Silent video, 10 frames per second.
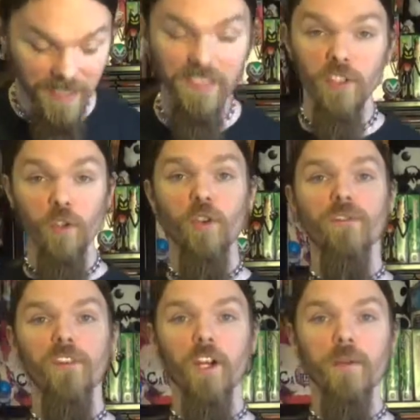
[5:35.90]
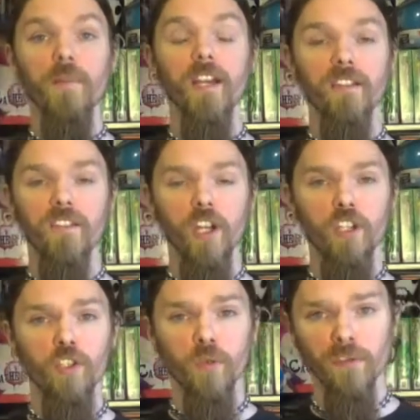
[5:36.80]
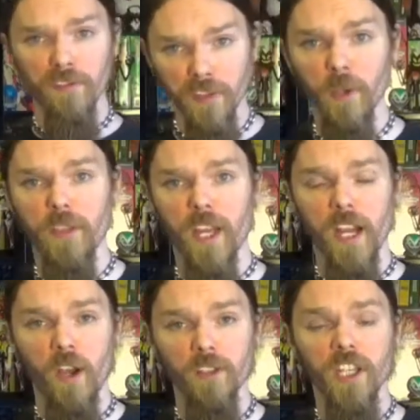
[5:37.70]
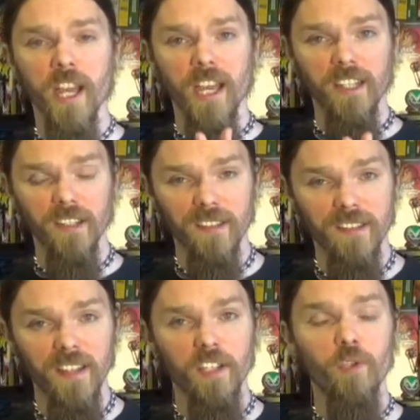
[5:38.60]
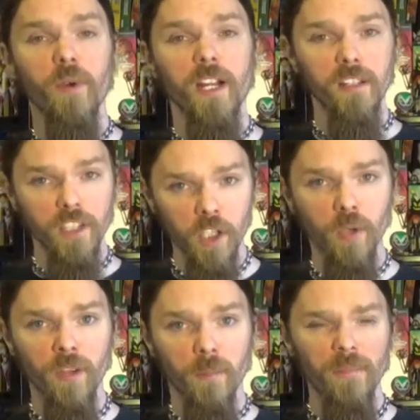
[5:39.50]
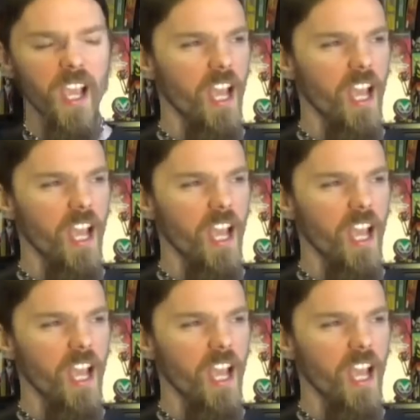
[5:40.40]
do your very best to fill that out and to send it directly to them.